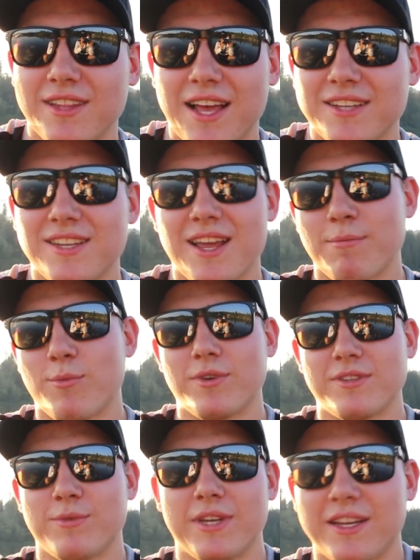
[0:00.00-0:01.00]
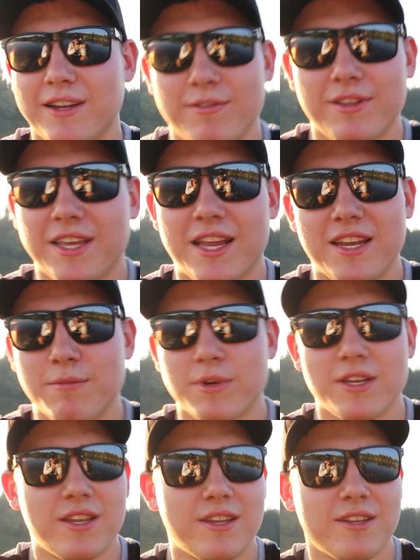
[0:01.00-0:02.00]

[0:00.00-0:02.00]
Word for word: Last time we didn't really get any, but